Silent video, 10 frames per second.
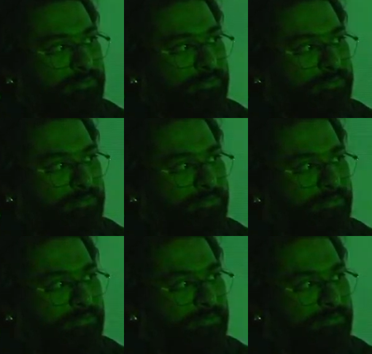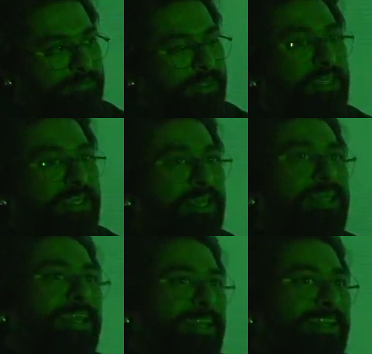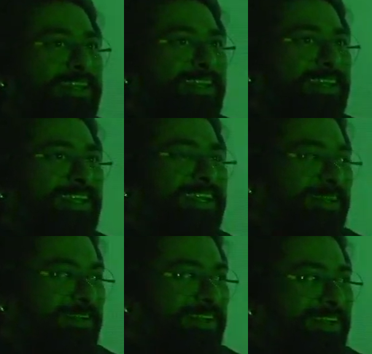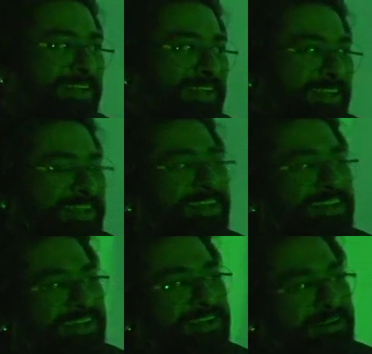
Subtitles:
finished, or it doesn't need to be finished. There's no kind of end